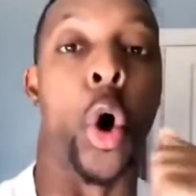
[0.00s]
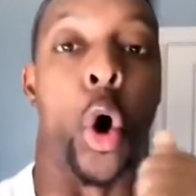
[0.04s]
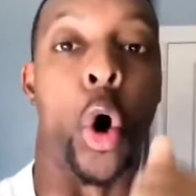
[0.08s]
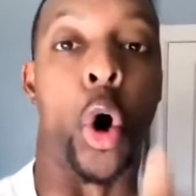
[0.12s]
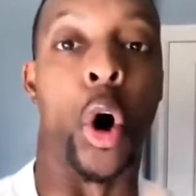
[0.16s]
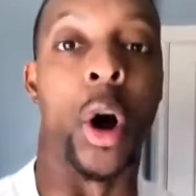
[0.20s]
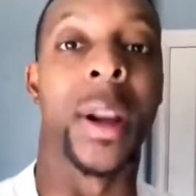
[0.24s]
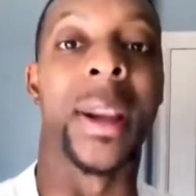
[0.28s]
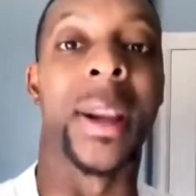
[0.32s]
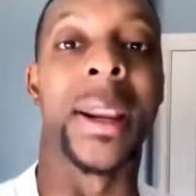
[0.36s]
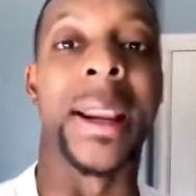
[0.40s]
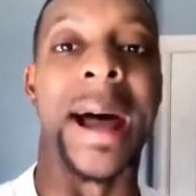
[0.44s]

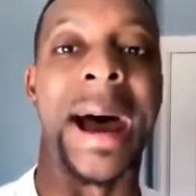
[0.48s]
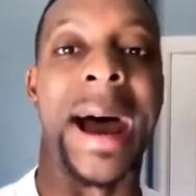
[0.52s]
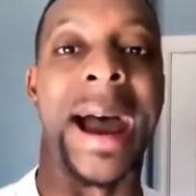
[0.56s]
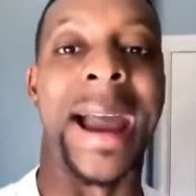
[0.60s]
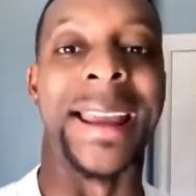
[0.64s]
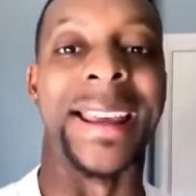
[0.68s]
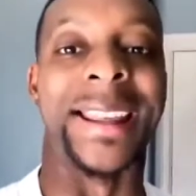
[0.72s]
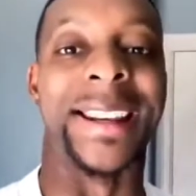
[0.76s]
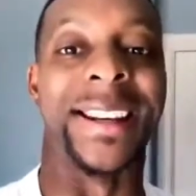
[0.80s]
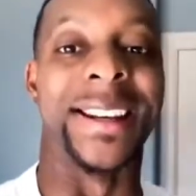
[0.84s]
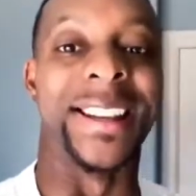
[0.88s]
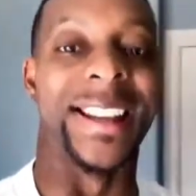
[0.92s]

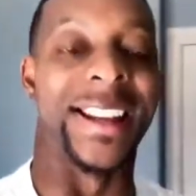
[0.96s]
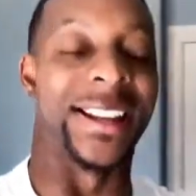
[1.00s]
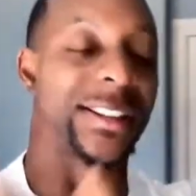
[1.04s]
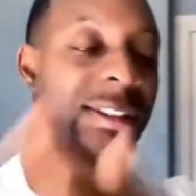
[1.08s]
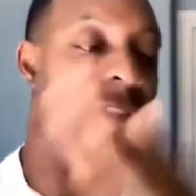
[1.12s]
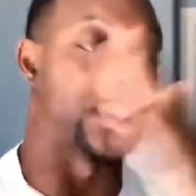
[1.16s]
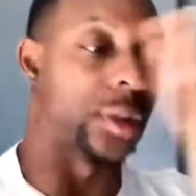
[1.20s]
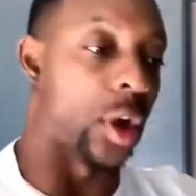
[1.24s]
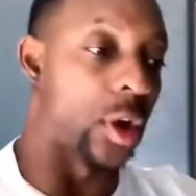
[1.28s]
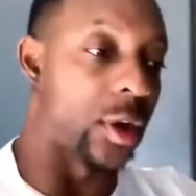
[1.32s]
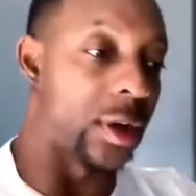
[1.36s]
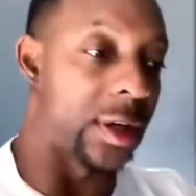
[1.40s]
online in the next
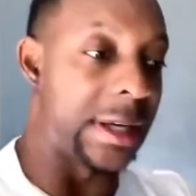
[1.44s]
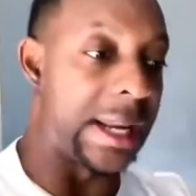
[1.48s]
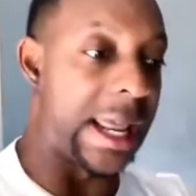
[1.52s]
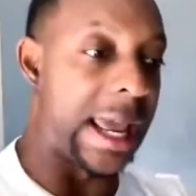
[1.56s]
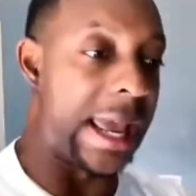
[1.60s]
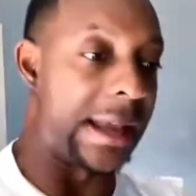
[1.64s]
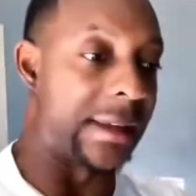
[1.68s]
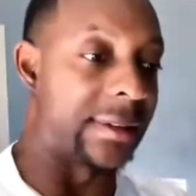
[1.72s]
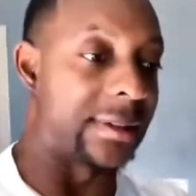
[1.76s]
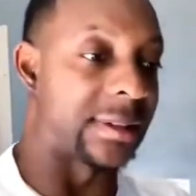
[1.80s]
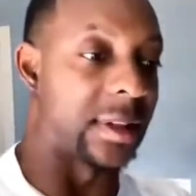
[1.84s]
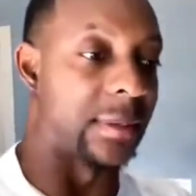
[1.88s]
30
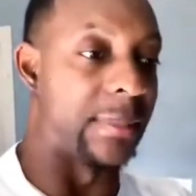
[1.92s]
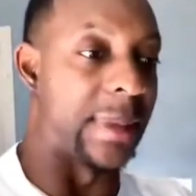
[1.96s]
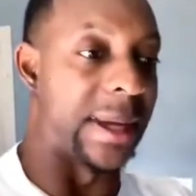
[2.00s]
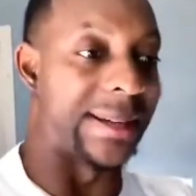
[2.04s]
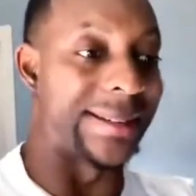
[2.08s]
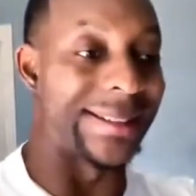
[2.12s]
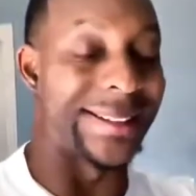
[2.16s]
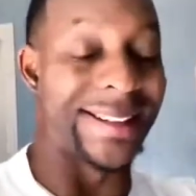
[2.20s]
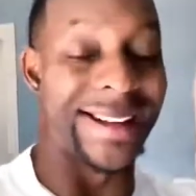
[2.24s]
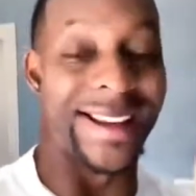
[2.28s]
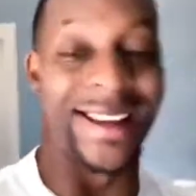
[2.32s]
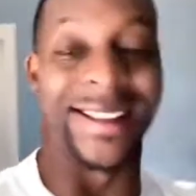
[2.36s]
days to
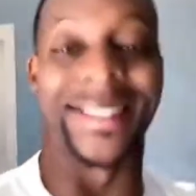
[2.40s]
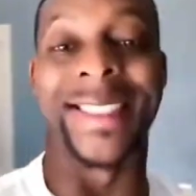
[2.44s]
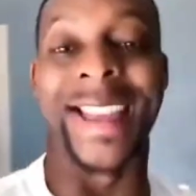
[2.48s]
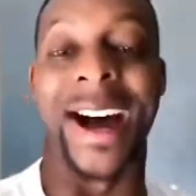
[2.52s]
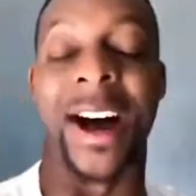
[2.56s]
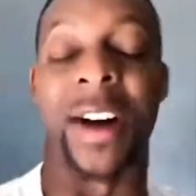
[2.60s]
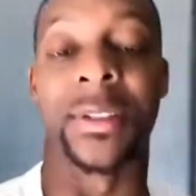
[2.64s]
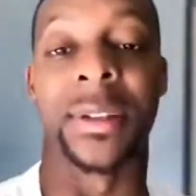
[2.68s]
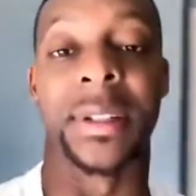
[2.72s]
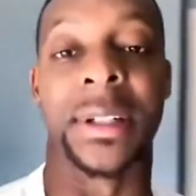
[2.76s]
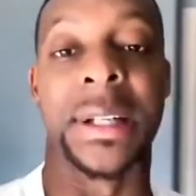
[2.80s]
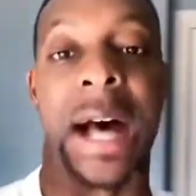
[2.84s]
make
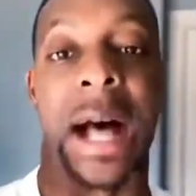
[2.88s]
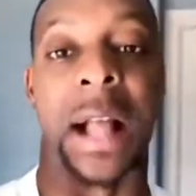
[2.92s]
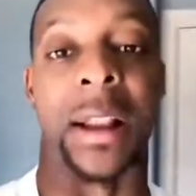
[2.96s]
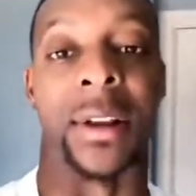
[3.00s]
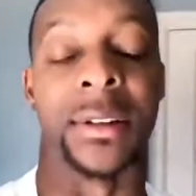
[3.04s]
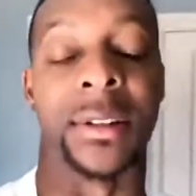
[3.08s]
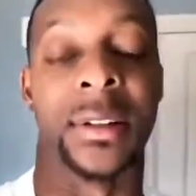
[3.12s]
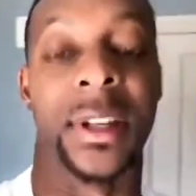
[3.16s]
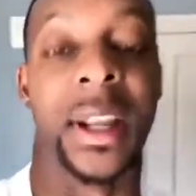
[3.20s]
$10,000.